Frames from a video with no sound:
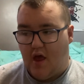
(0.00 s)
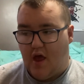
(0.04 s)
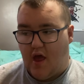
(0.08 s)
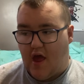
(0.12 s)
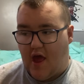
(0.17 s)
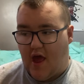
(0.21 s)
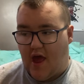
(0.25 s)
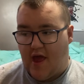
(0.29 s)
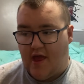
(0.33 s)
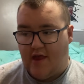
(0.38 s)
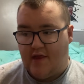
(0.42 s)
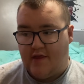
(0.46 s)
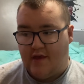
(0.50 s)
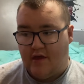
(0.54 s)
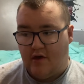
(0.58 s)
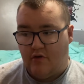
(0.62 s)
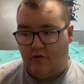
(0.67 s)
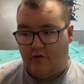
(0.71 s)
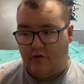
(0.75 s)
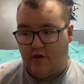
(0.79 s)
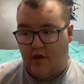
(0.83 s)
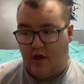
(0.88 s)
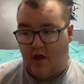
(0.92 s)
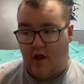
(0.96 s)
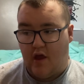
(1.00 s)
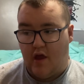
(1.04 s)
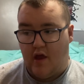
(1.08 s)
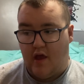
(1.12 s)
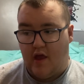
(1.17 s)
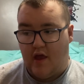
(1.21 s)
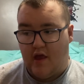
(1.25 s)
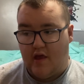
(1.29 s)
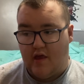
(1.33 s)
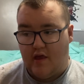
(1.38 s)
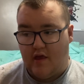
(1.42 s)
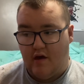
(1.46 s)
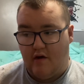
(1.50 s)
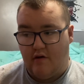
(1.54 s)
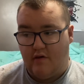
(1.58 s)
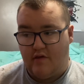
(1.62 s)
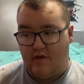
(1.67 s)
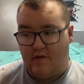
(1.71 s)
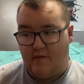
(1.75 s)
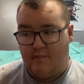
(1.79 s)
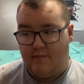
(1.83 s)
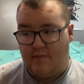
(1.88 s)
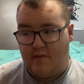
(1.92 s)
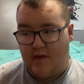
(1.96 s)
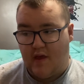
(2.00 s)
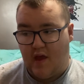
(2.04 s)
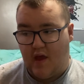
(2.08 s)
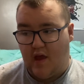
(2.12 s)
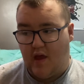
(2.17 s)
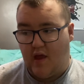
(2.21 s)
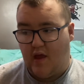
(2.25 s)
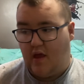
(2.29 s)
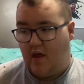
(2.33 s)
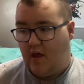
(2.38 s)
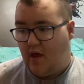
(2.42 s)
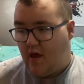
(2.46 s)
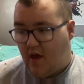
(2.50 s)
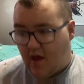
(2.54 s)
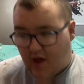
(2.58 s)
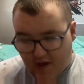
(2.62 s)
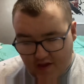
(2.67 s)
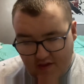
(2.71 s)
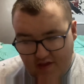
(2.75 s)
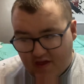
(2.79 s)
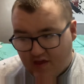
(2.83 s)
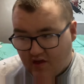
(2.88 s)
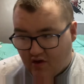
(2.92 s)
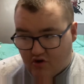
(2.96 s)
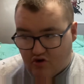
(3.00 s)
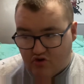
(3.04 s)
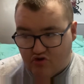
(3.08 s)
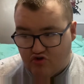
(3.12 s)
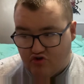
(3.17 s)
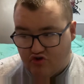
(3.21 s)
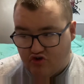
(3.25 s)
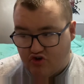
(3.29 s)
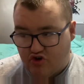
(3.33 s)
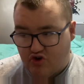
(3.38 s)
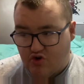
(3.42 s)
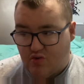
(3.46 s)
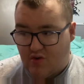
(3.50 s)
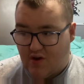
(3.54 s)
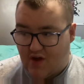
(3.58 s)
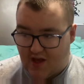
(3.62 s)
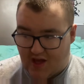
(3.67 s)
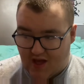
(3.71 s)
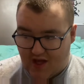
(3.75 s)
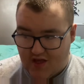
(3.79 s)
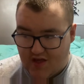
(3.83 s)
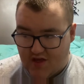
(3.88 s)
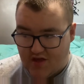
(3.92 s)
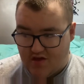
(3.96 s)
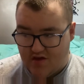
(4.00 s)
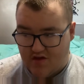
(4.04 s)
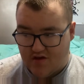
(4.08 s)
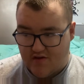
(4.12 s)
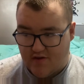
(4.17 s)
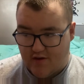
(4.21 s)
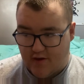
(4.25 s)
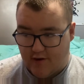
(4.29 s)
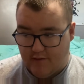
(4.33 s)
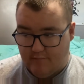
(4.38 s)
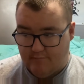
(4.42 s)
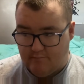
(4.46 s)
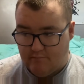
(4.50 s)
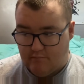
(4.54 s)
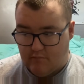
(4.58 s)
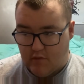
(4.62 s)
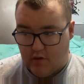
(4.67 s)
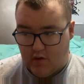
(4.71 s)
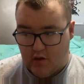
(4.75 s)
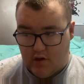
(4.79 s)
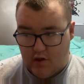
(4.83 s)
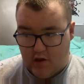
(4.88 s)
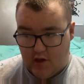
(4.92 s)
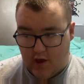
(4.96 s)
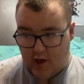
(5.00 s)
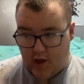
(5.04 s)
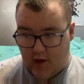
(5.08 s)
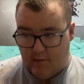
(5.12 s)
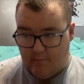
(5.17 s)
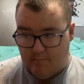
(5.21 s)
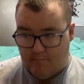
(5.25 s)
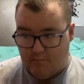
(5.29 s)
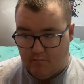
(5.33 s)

and Diggle's like yells at him saying, "Is this all true?" And Andy's just like, "Yeah."